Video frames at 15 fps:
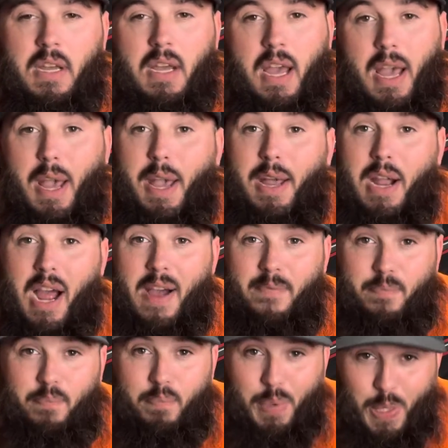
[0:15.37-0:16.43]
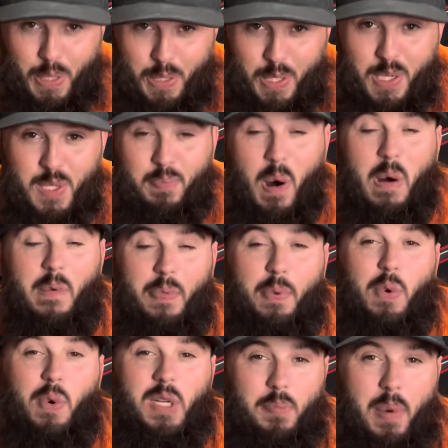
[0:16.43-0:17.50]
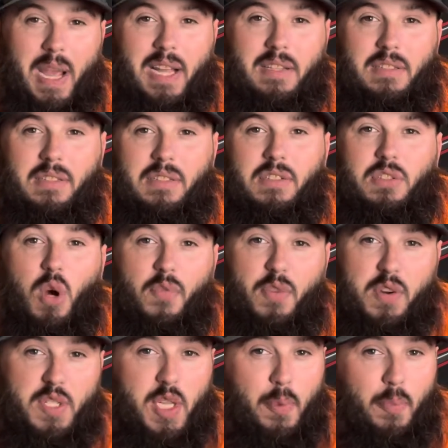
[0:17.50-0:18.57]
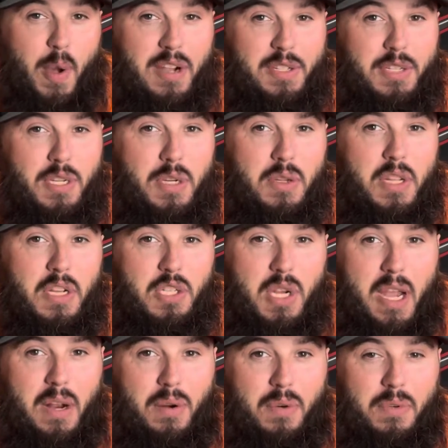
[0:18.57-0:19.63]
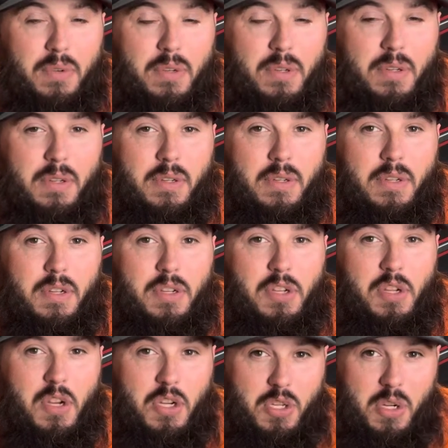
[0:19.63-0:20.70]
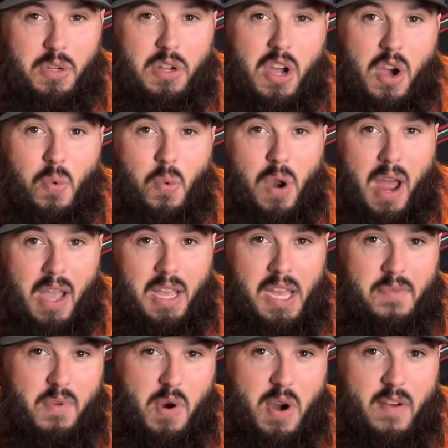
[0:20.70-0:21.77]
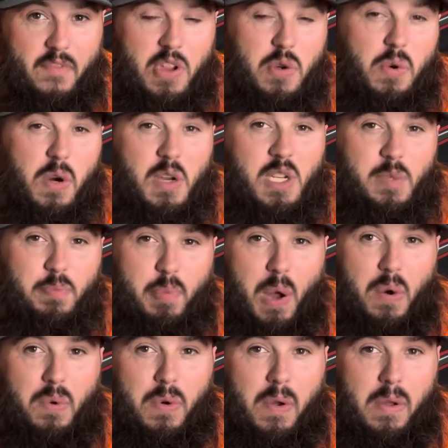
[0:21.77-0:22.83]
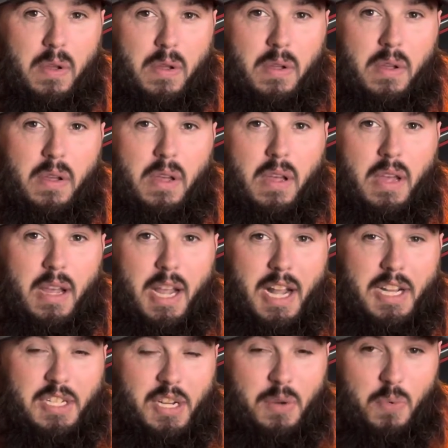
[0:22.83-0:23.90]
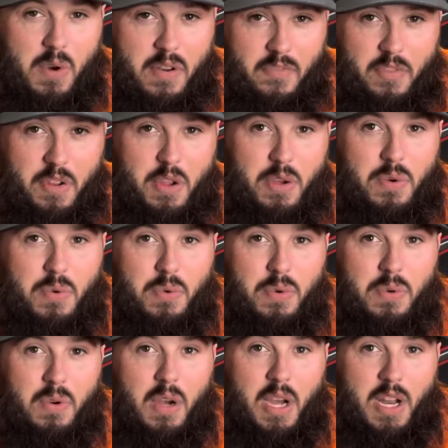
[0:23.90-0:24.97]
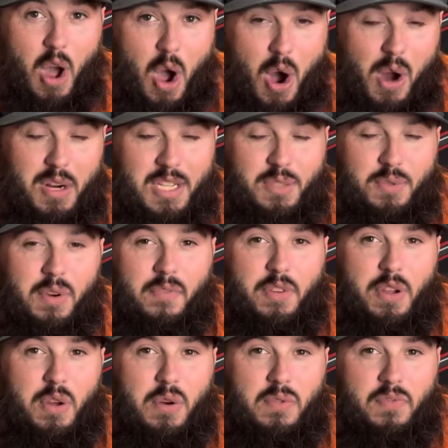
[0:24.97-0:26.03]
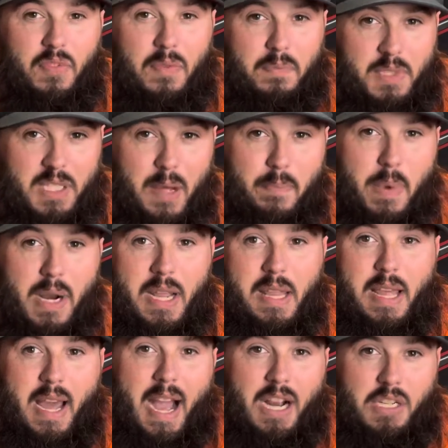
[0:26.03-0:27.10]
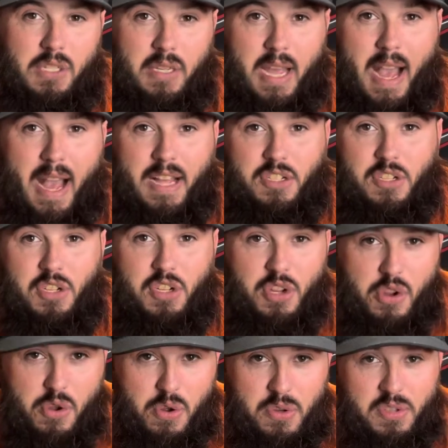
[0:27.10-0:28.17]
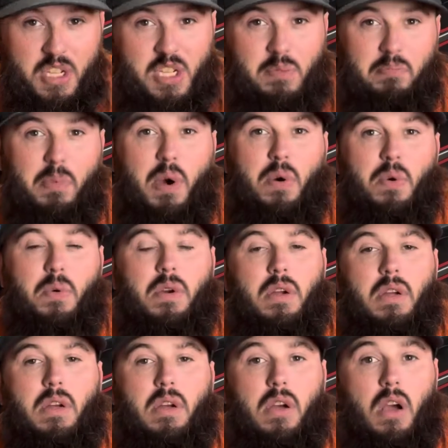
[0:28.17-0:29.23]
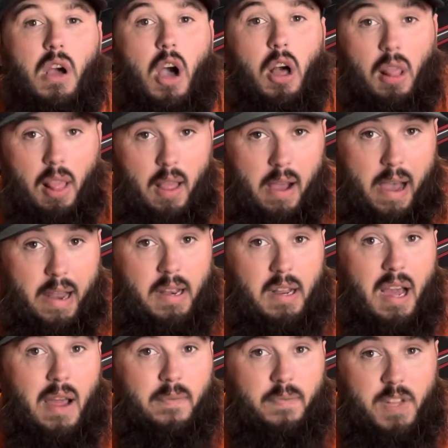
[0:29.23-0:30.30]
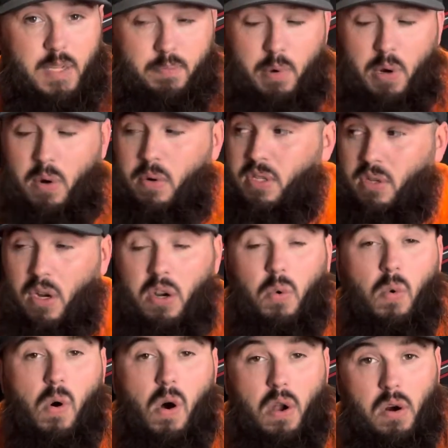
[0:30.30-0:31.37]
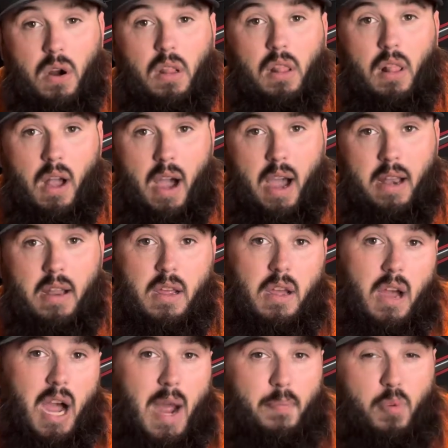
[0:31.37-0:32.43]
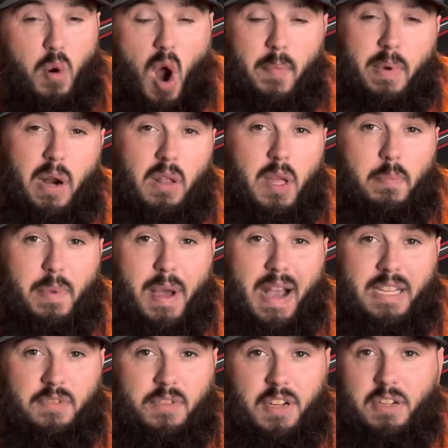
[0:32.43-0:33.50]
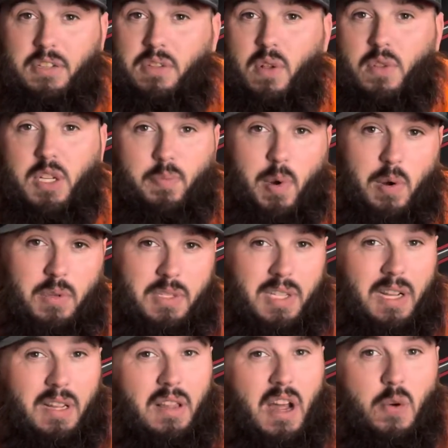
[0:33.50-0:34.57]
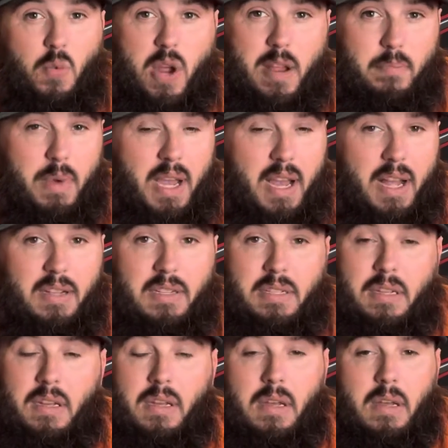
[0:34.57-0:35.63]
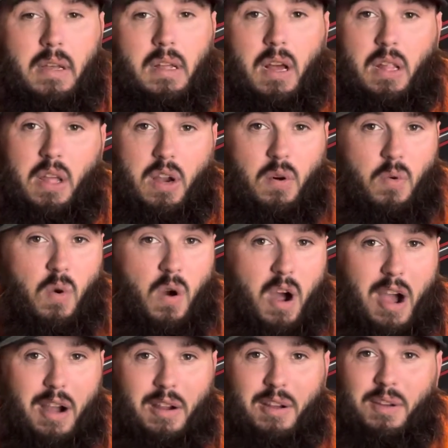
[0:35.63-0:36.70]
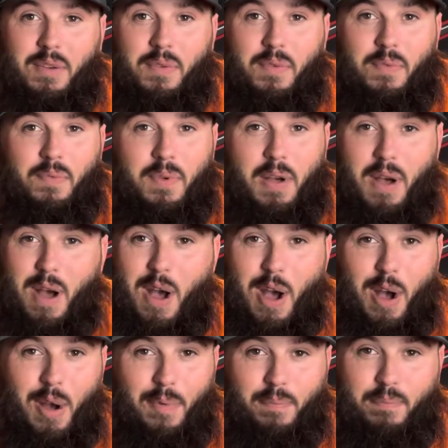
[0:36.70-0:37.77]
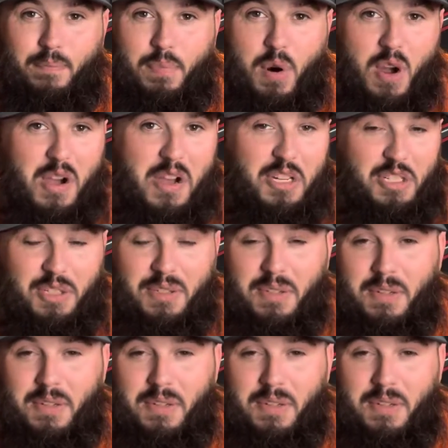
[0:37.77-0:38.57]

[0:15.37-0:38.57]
and I've put this boat through its paces. So if you're somebody that's new to the channel, you should know when I give a review on this boat, it's a review, an honest review from somebody that actually has used this boat a lot. This boat is on the water a lot. I primarily bass fish, so this boat's seen a lot of weed beds, a lot of rock, brush,